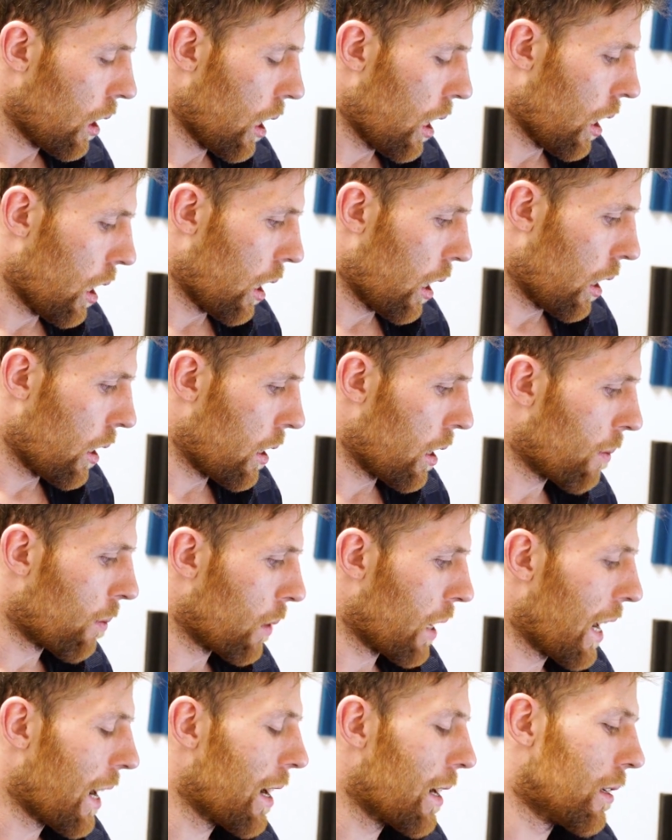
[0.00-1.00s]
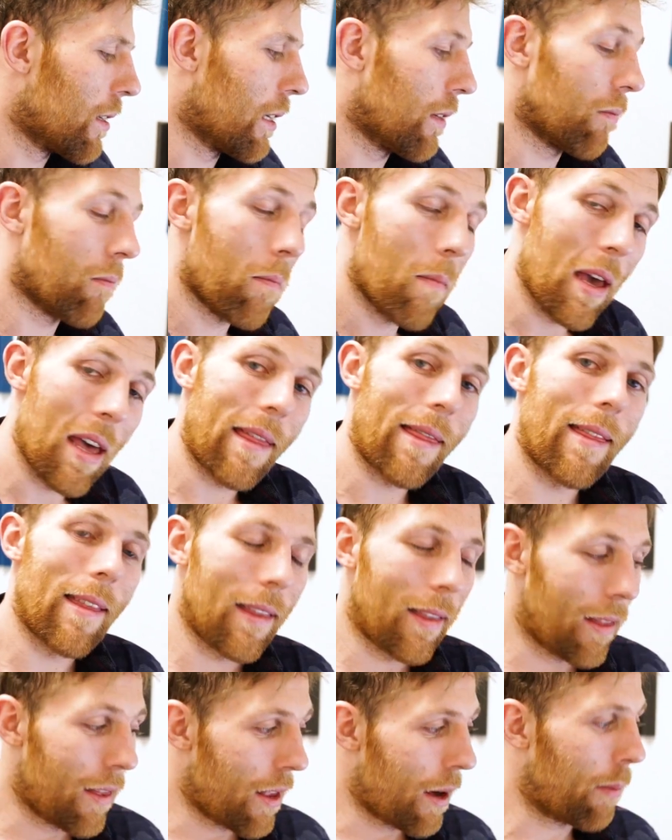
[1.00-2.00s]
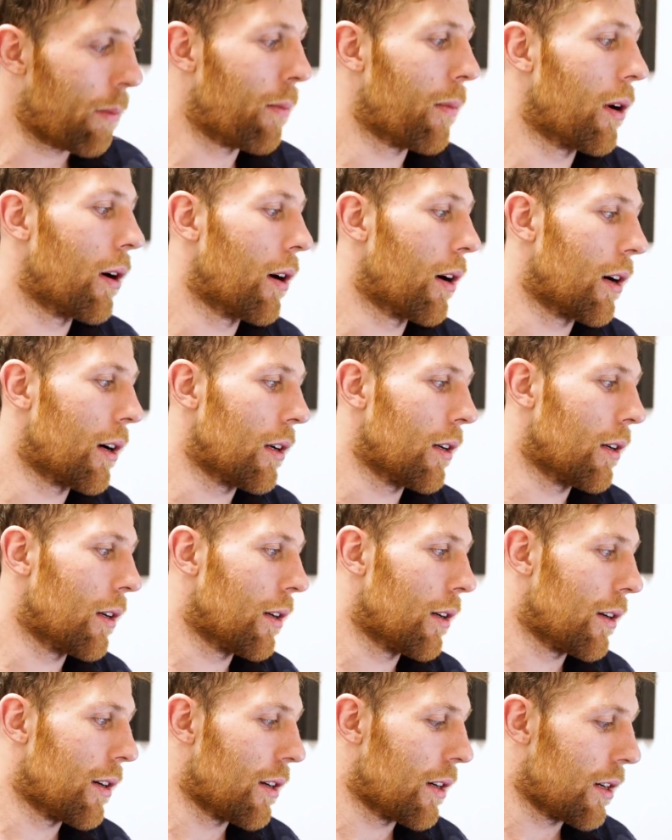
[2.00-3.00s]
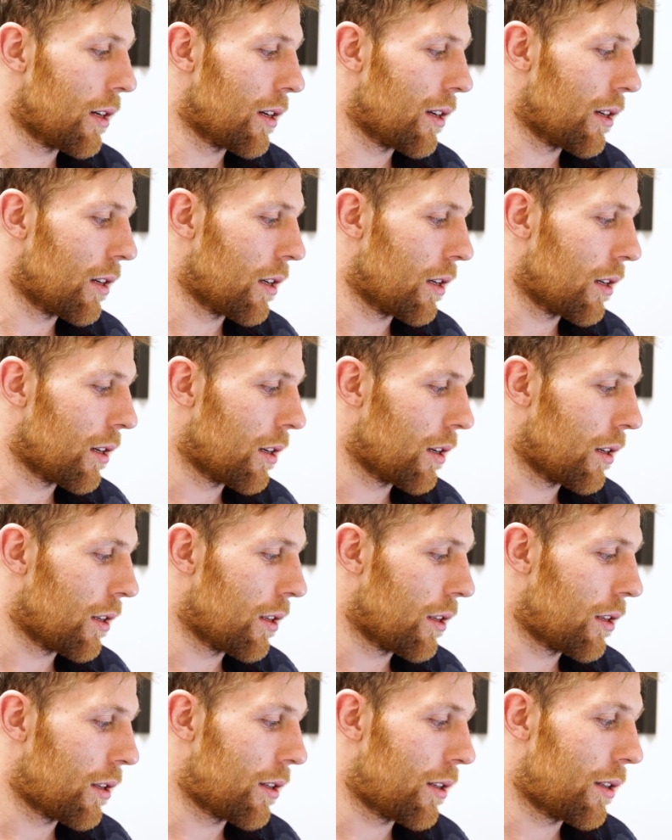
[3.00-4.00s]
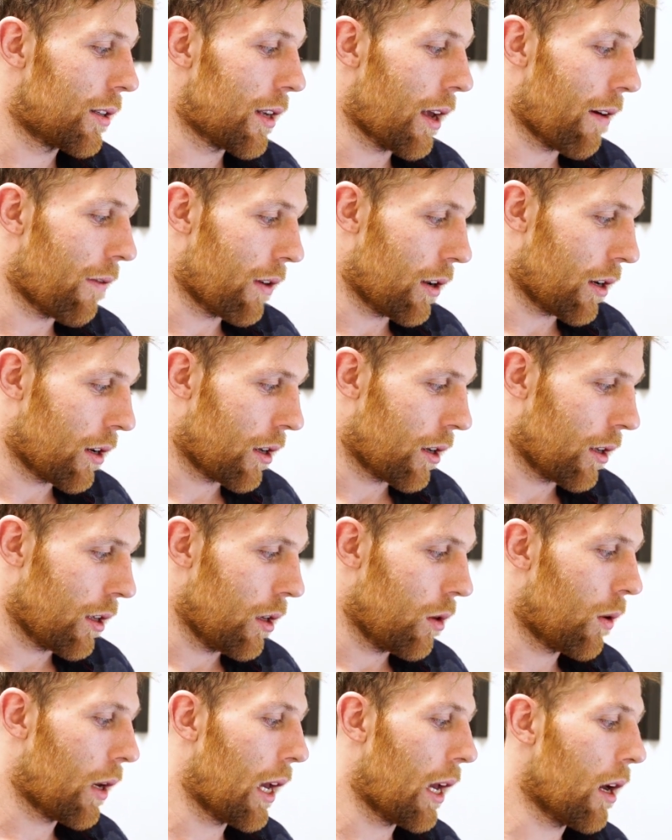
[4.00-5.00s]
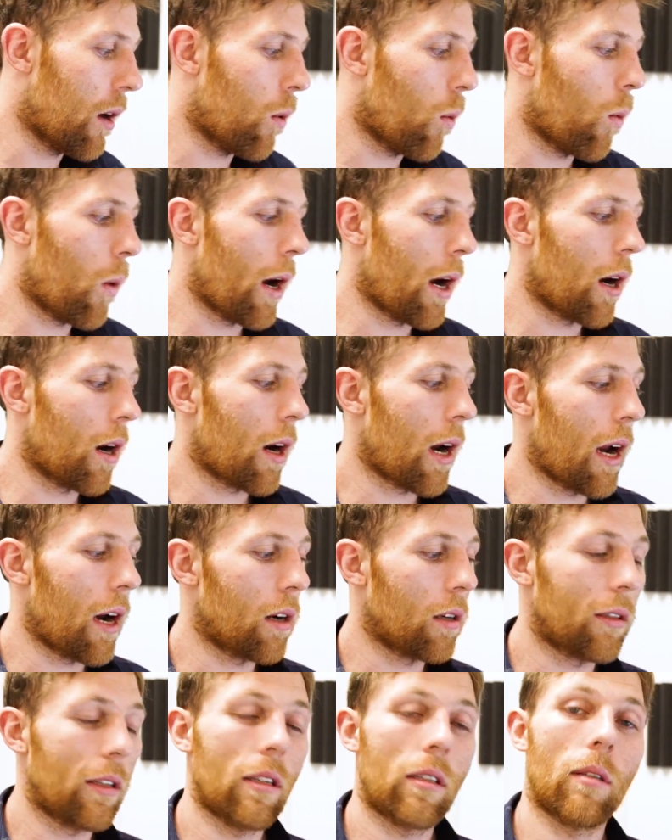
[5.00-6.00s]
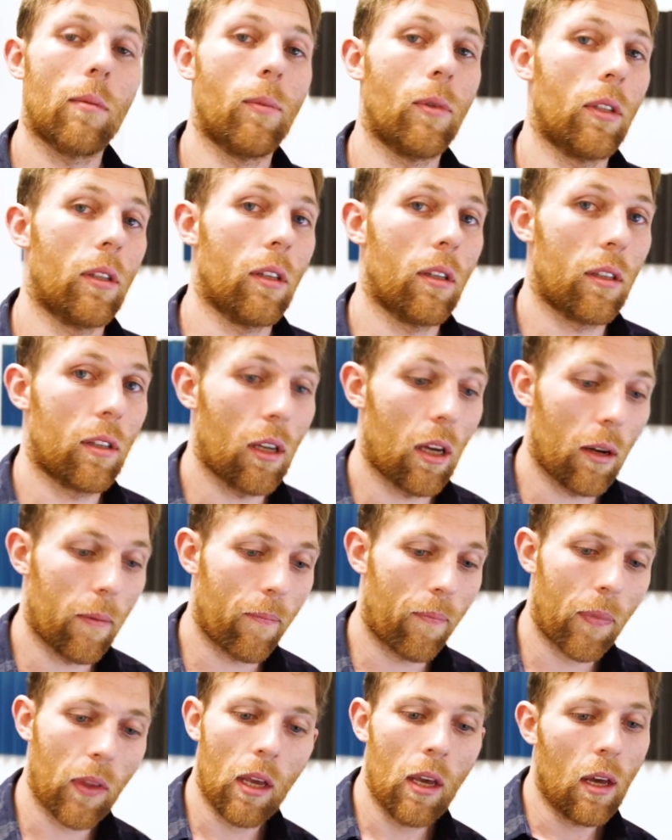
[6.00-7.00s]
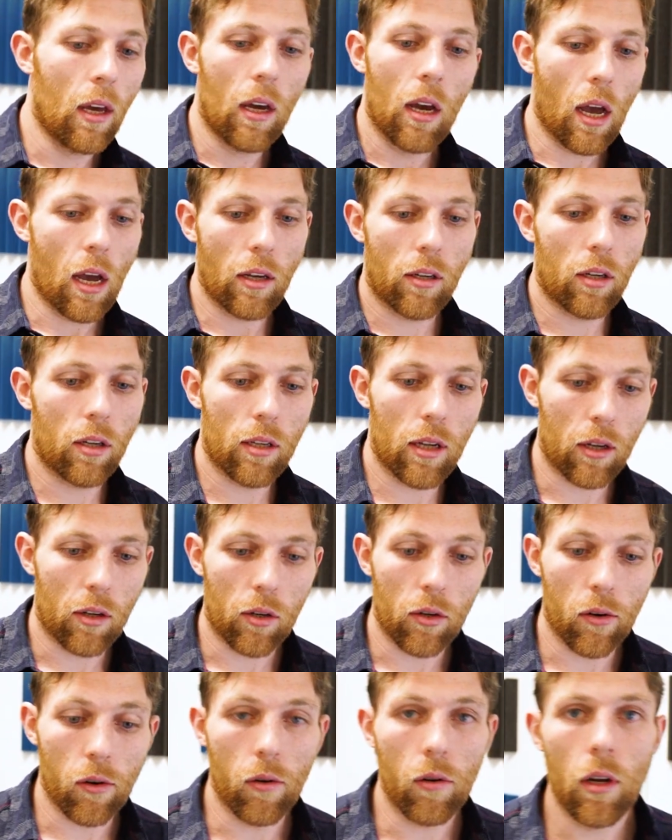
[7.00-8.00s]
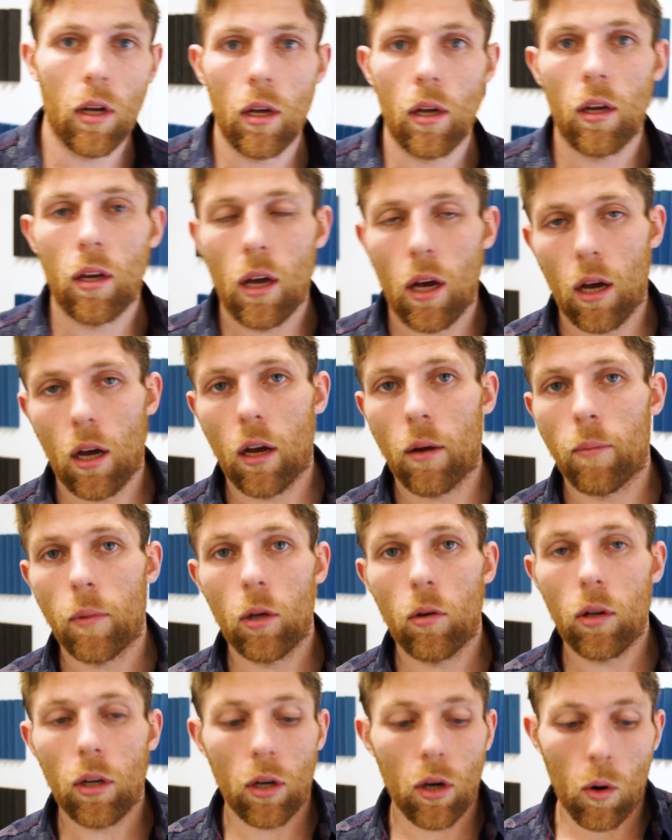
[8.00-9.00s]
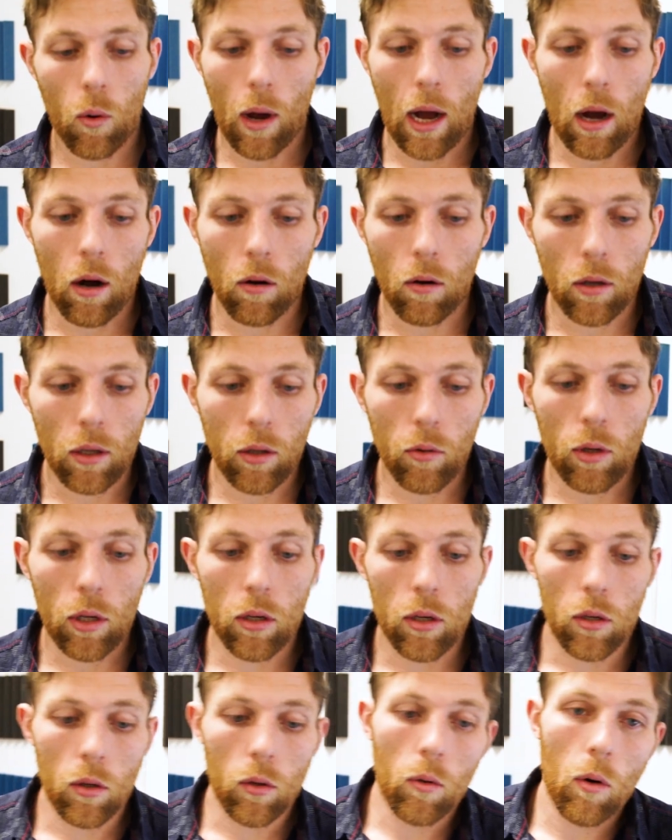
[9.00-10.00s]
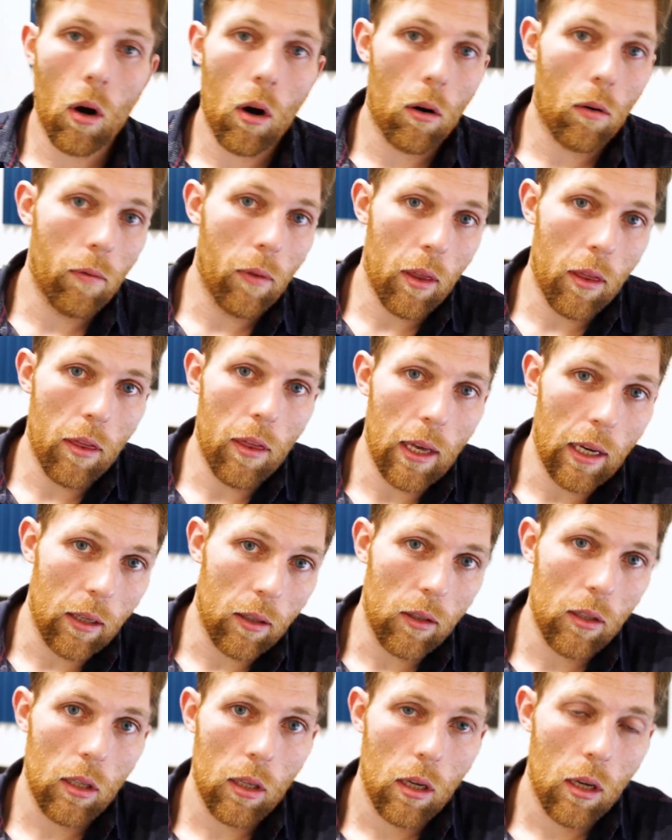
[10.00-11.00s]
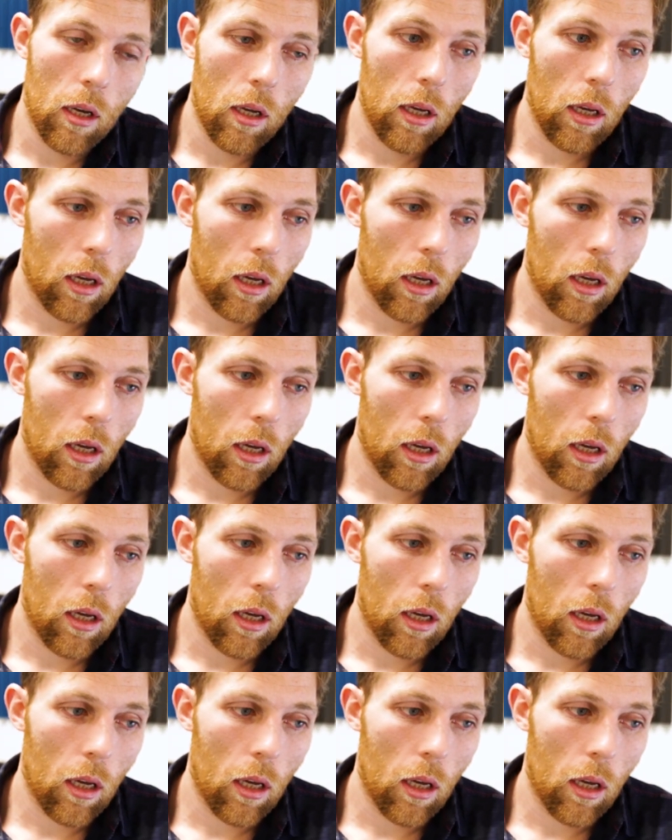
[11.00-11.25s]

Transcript: Uh, num myth number seven, you can't wear hair systems in the sun. It's just not true. Um, you can go out, you can do all of the things.